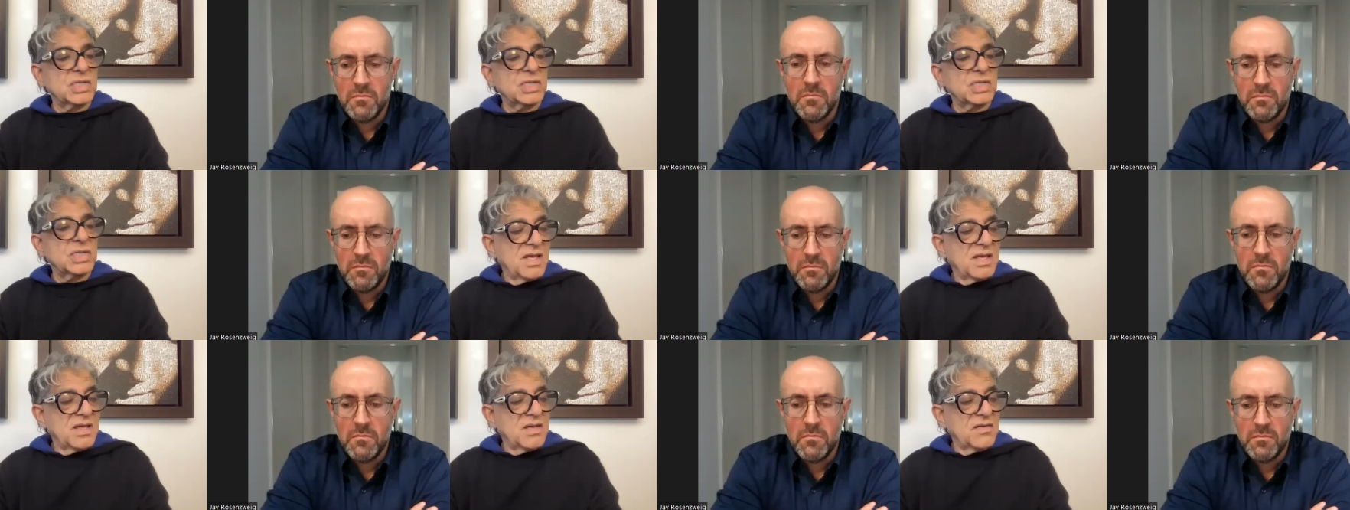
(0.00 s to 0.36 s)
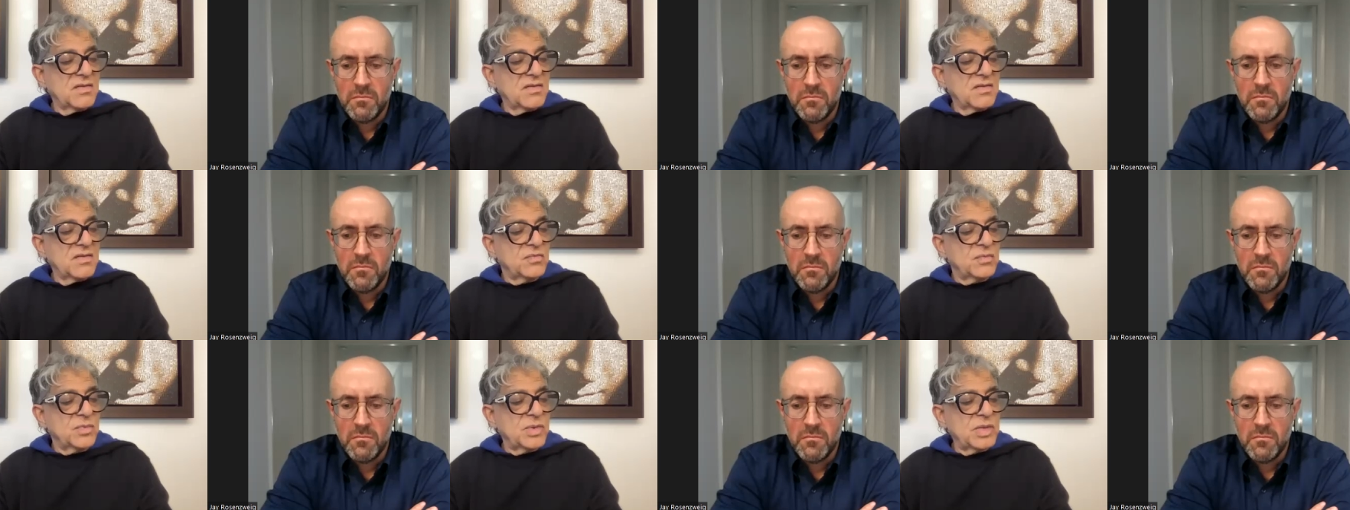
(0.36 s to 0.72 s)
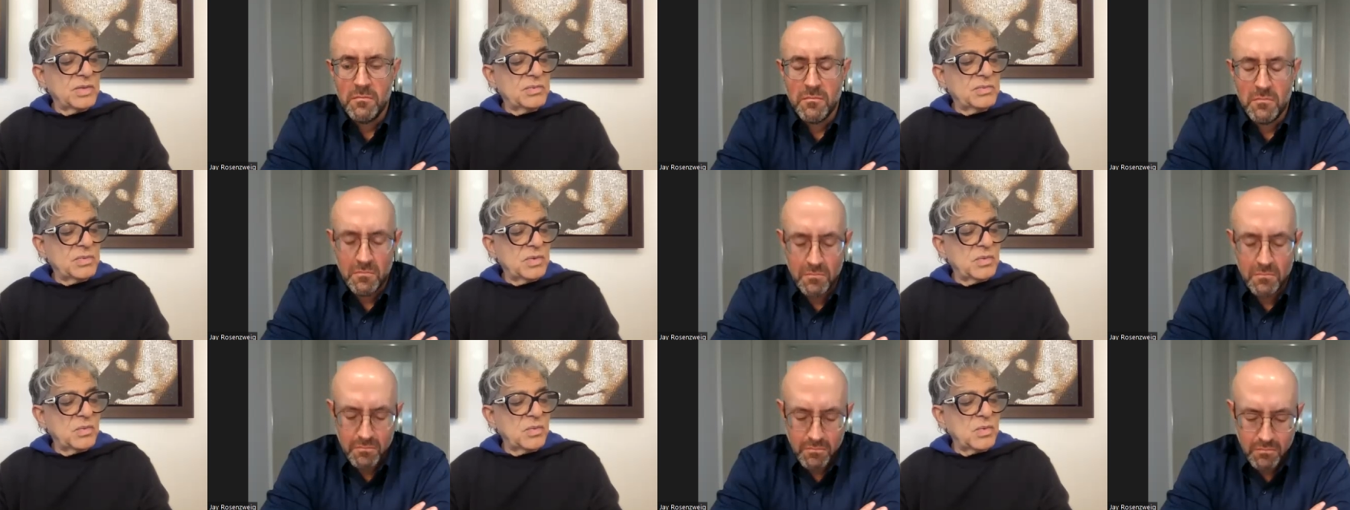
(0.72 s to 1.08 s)
Speaker 1: it if
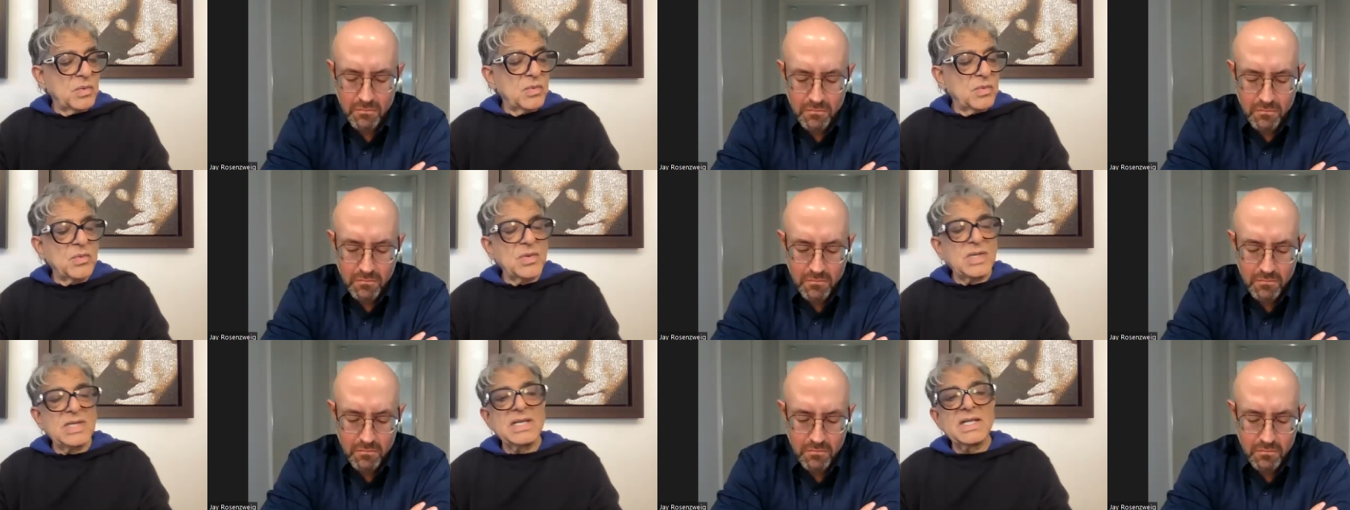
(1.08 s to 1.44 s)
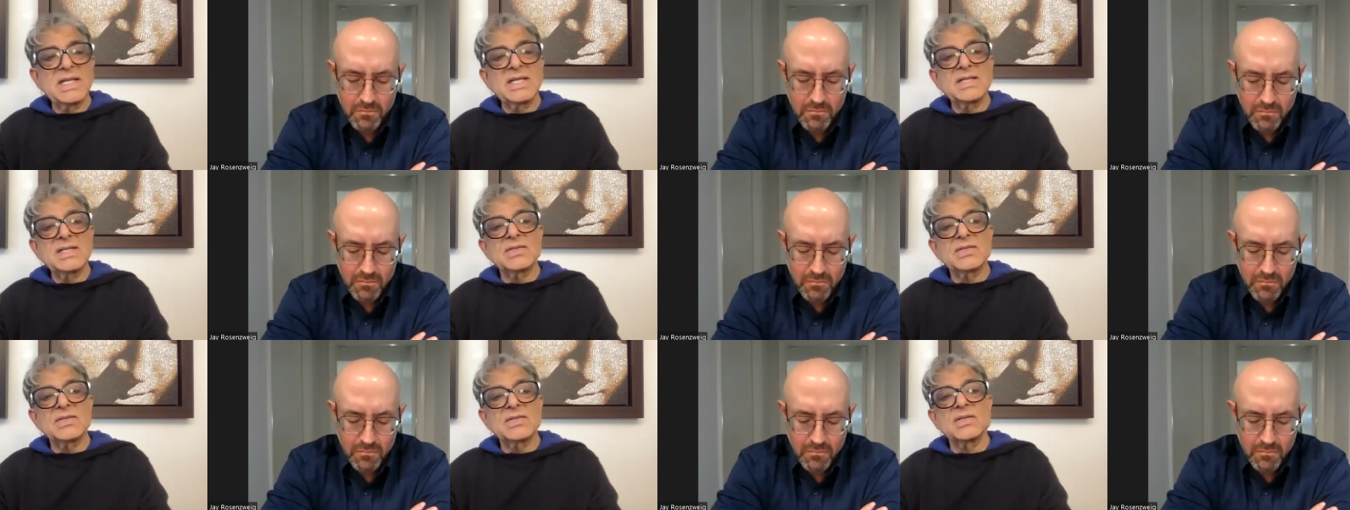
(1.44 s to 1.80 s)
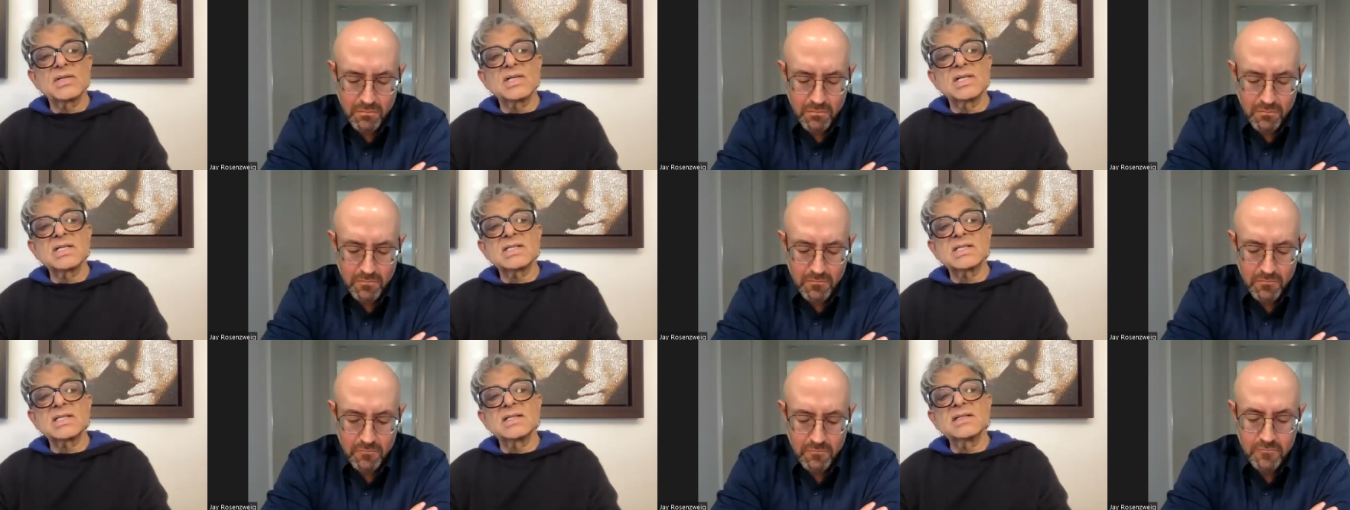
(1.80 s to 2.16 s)
people were willing
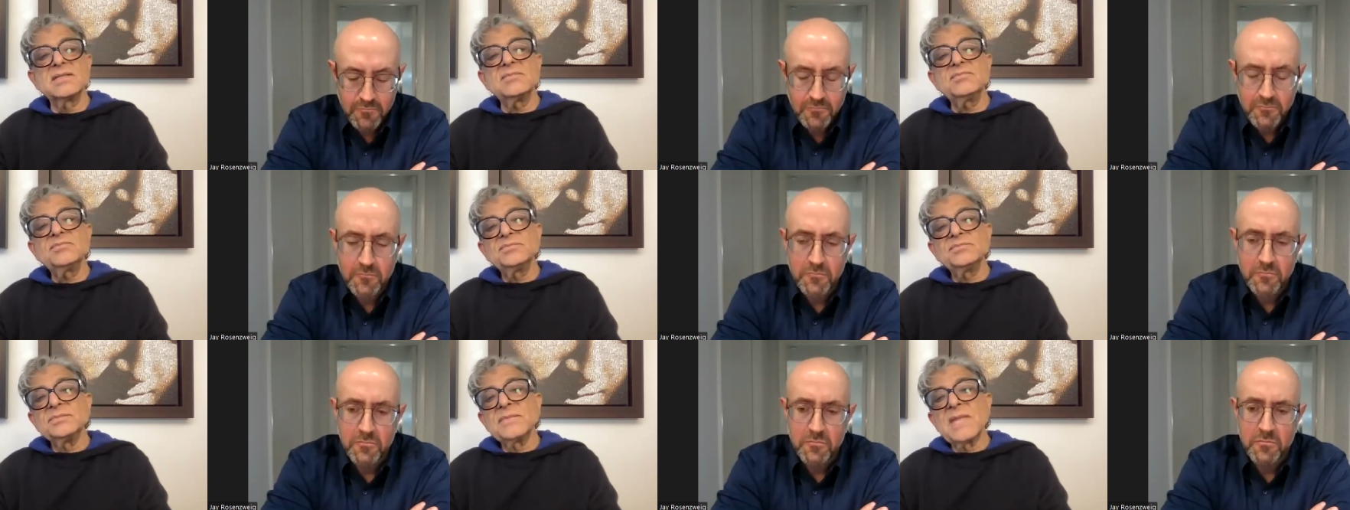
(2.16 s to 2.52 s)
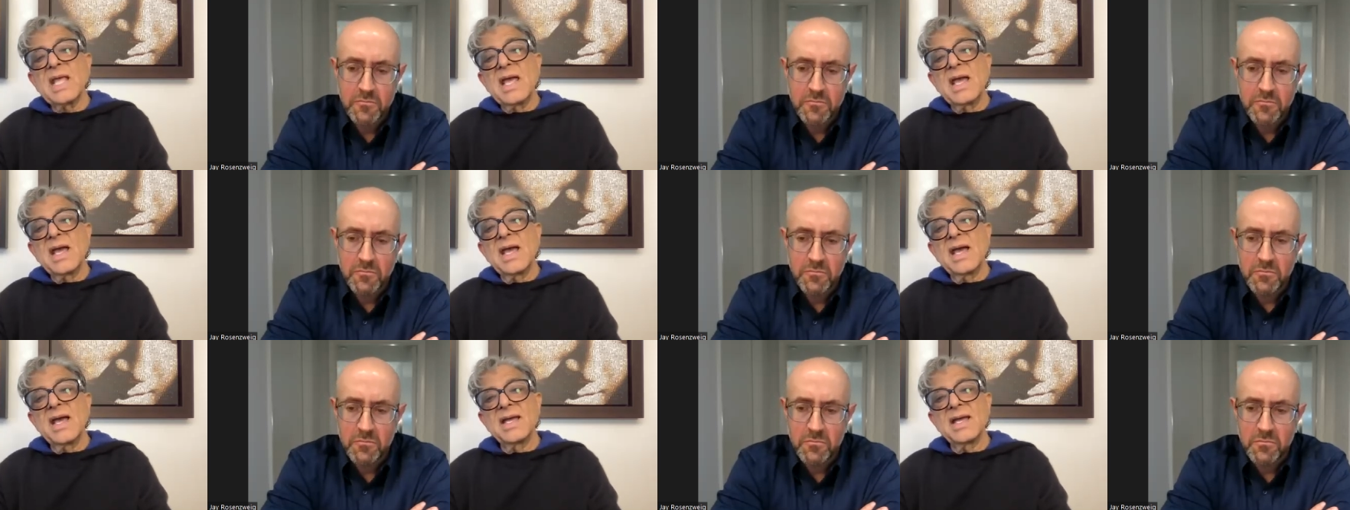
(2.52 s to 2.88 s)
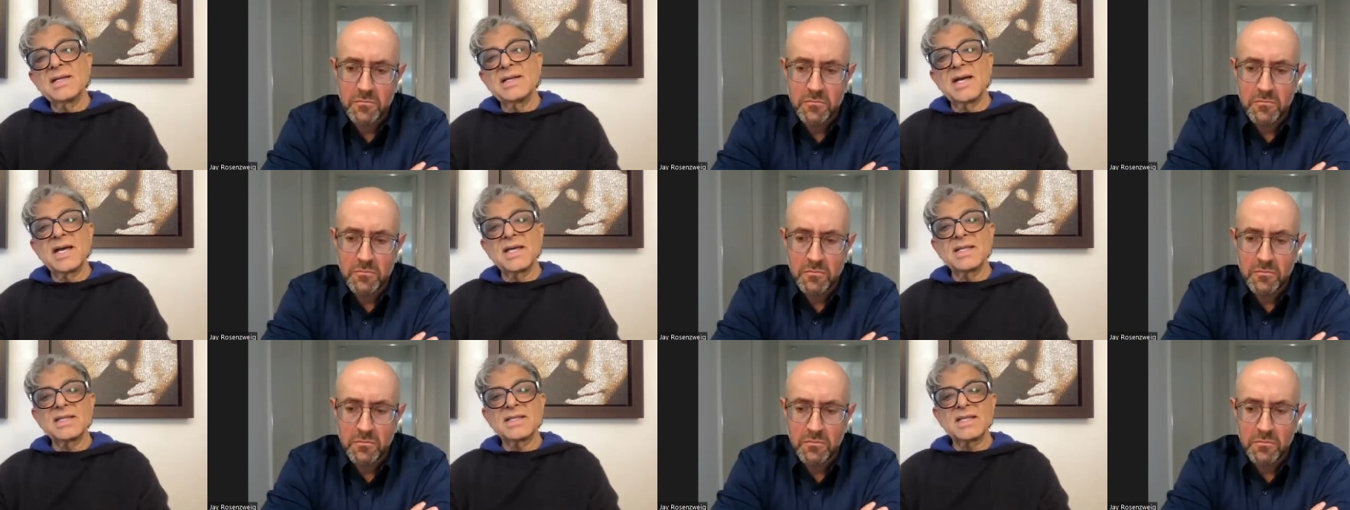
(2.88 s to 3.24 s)
to listen.
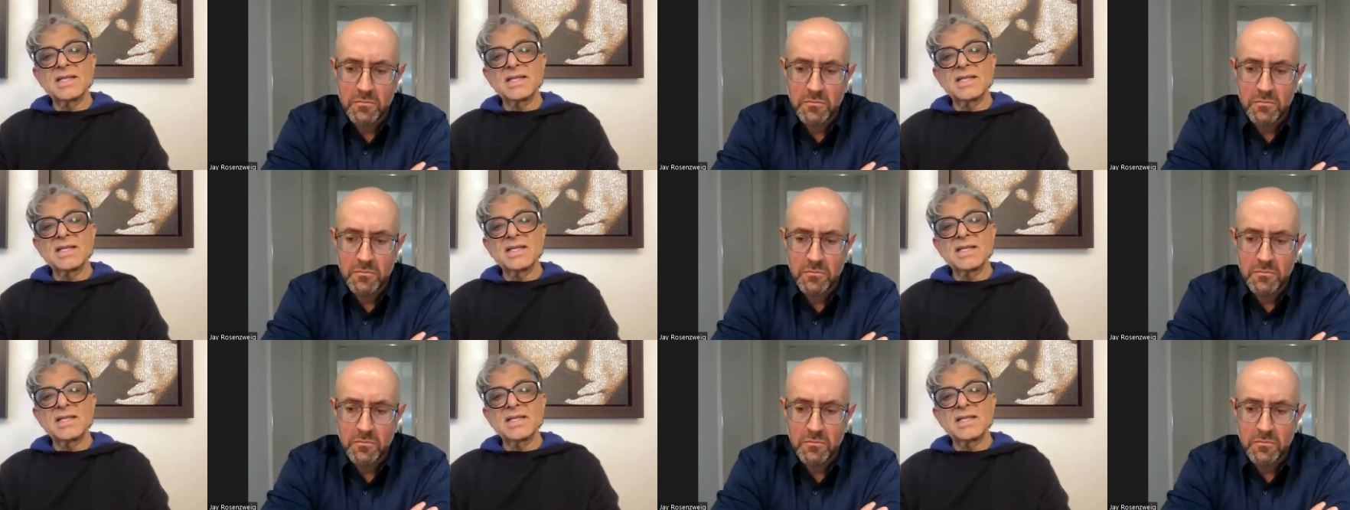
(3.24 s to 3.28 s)
And I